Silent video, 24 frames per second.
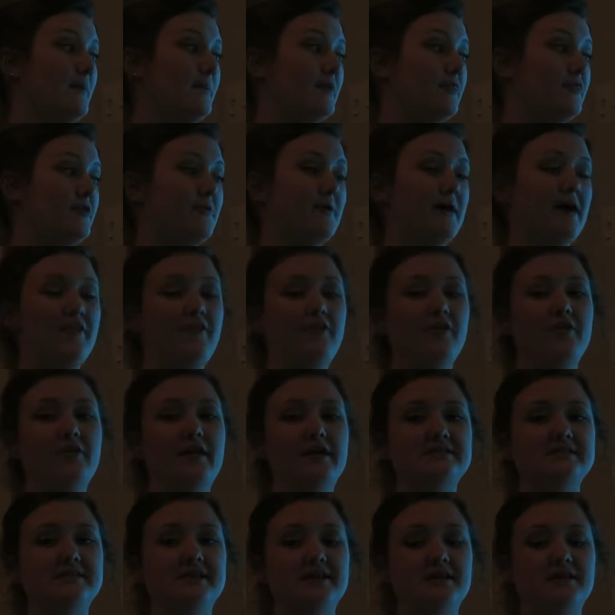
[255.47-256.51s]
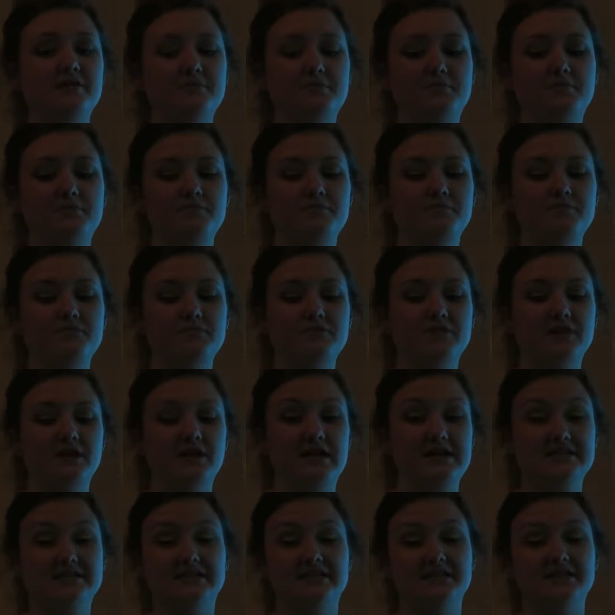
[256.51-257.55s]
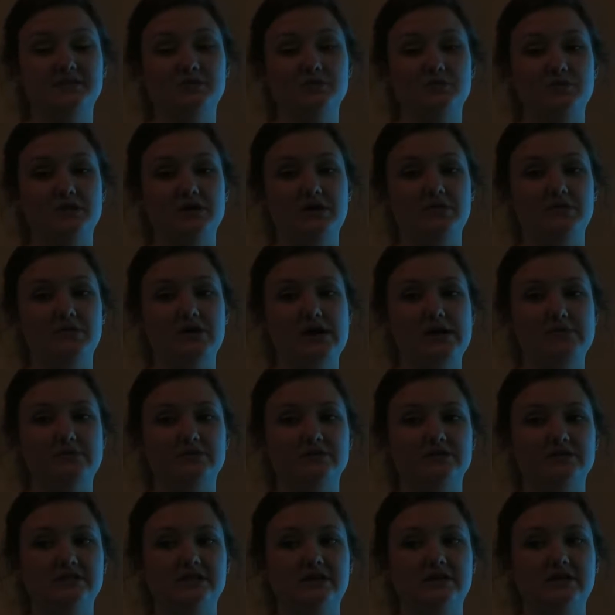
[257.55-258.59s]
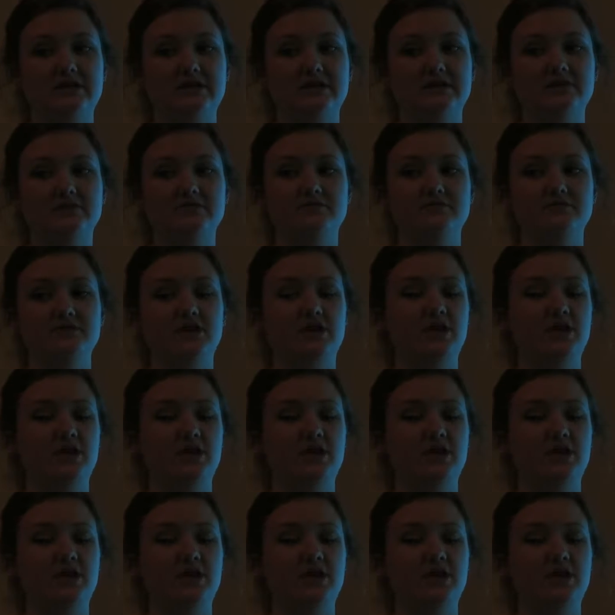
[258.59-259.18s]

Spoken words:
But throughout the lessons we were able to,